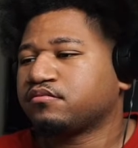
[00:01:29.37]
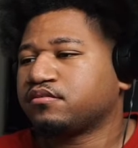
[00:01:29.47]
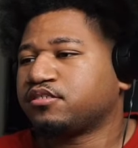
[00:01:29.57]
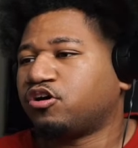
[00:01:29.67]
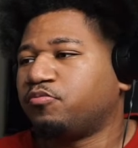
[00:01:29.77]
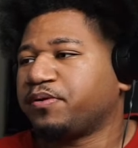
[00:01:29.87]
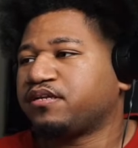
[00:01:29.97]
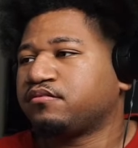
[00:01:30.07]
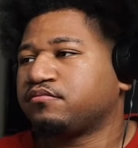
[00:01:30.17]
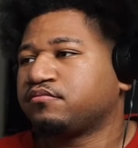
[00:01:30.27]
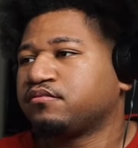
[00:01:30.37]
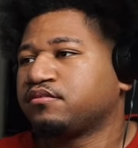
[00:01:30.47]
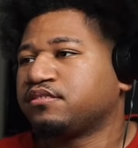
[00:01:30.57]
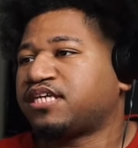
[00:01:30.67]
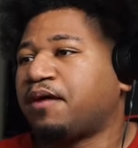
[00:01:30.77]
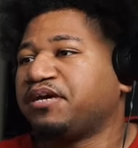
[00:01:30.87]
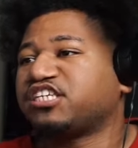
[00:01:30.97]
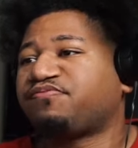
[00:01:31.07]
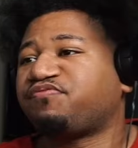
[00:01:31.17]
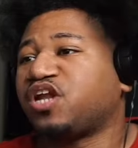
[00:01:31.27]
It's open. Zombie
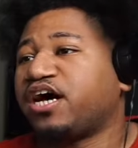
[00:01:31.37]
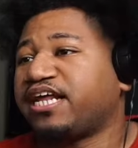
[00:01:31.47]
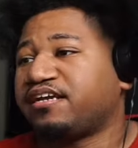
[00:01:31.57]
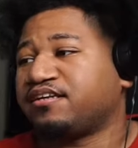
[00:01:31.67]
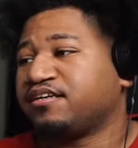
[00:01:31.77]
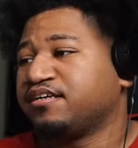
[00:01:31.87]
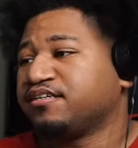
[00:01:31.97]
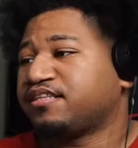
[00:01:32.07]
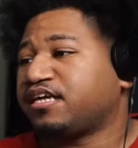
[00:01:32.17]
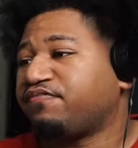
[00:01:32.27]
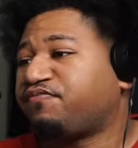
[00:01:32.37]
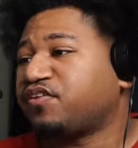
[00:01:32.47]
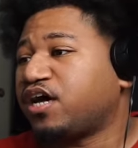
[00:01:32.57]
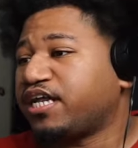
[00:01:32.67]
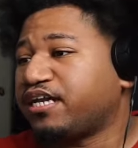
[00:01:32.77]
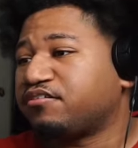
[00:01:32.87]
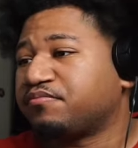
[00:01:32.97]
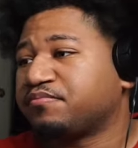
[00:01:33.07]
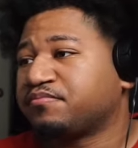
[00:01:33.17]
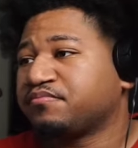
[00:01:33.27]
is flooding. They flooding them.
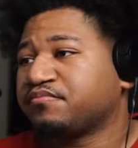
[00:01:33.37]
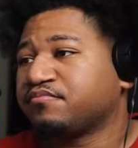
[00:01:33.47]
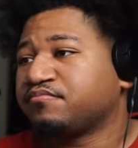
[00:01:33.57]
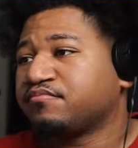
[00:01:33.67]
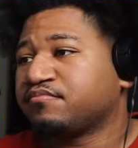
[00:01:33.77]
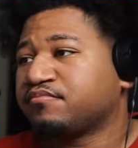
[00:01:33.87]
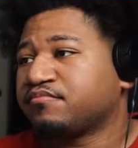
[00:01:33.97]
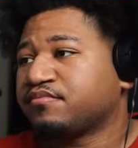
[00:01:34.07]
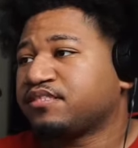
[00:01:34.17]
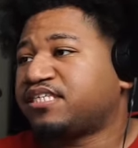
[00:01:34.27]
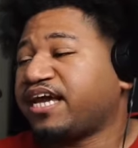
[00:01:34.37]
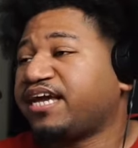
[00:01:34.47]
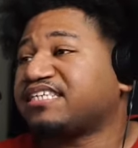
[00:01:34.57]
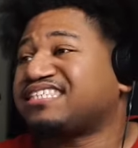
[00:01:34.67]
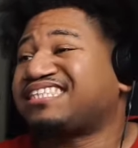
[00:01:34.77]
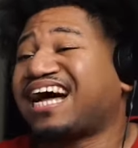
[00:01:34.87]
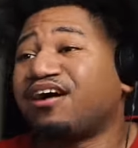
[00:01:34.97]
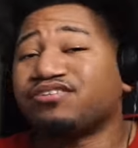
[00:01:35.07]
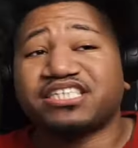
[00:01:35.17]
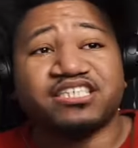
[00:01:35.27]
Dang, it's
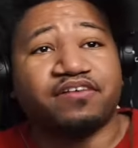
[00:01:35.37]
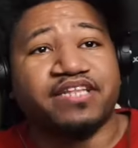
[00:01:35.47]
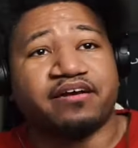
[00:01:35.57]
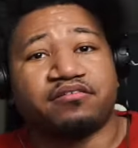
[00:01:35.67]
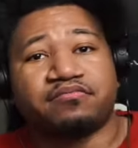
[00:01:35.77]
thousands of them.